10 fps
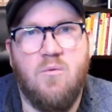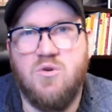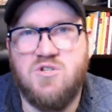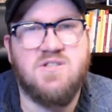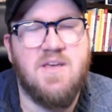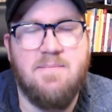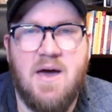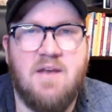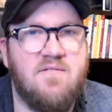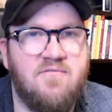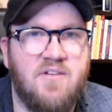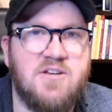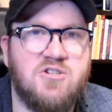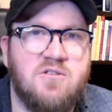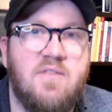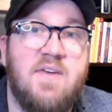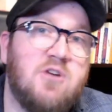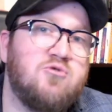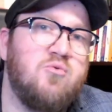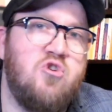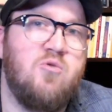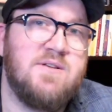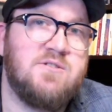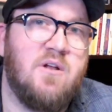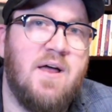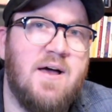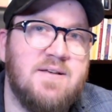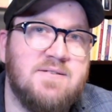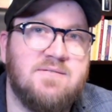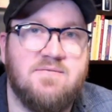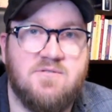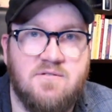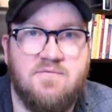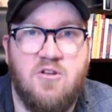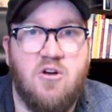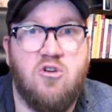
which is the amount of inflation that the actual U S dollar has sort of, you know,